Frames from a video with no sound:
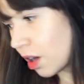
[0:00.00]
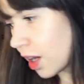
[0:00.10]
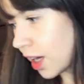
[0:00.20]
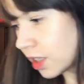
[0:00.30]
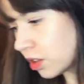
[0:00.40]

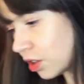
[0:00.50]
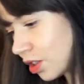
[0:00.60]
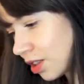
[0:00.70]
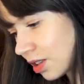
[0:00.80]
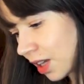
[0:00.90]
And to
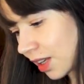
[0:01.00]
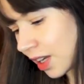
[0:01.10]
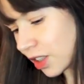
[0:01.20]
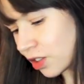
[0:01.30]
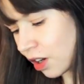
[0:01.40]
just say
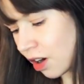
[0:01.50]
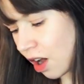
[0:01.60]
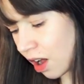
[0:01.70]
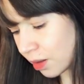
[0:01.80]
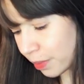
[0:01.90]
like, to
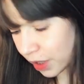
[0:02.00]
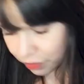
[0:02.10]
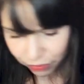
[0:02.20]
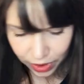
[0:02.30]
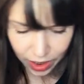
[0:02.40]
not be
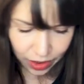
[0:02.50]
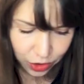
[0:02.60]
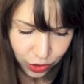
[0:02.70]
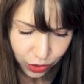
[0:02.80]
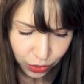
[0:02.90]
afraid
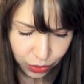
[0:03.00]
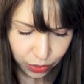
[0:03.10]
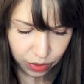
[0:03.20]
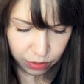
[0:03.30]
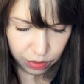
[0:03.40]

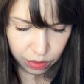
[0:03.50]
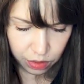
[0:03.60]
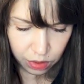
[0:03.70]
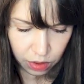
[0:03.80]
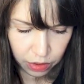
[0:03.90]
to,
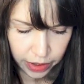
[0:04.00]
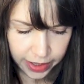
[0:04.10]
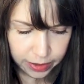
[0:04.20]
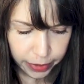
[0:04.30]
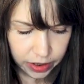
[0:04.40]

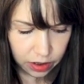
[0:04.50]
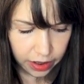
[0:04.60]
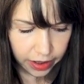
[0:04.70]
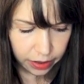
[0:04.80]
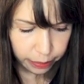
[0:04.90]
as much as
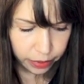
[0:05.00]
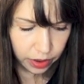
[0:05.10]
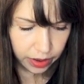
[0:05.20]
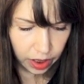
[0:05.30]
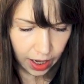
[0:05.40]
I
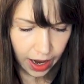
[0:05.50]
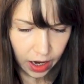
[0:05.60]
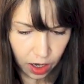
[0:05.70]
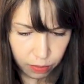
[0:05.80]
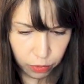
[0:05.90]
completely
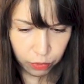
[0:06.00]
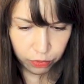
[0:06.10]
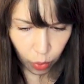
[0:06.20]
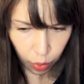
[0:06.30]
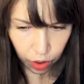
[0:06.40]
am
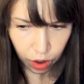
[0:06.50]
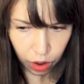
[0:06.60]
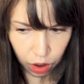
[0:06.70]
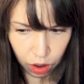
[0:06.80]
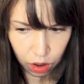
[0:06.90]

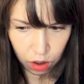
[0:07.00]
for